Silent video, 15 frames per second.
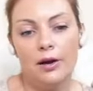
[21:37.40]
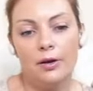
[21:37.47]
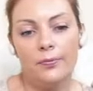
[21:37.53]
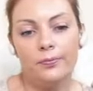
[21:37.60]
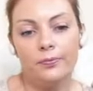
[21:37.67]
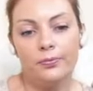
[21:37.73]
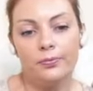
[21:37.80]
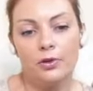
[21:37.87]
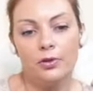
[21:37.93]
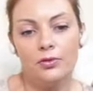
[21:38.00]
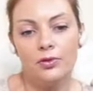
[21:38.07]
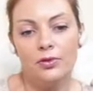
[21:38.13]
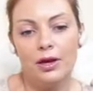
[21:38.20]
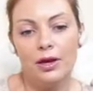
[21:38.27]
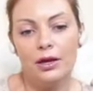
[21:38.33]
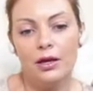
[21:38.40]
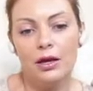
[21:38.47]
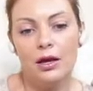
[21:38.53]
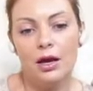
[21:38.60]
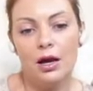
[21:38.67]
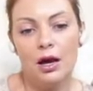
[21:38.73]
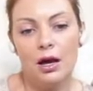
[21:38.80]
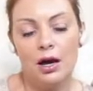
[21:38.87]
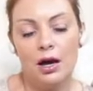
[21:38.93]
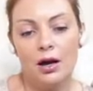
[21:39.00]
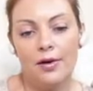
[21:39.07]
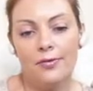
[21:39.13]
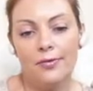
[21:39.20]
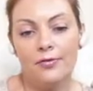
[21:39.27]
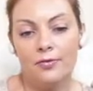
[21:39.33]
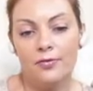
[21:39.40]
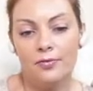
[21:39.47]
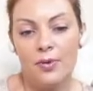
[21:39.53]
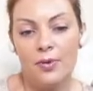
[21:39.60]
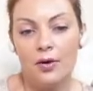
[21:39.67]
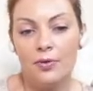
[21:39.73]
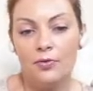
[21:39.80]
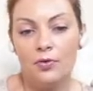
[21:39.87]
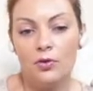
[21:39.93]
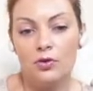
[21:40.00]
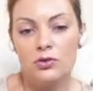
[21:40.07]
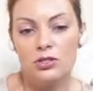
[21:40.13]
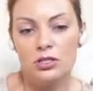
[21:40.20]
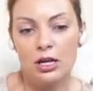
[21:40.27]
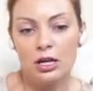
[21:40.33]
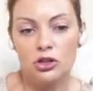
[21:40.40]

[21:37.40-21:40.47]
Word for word: um, very uh, powerful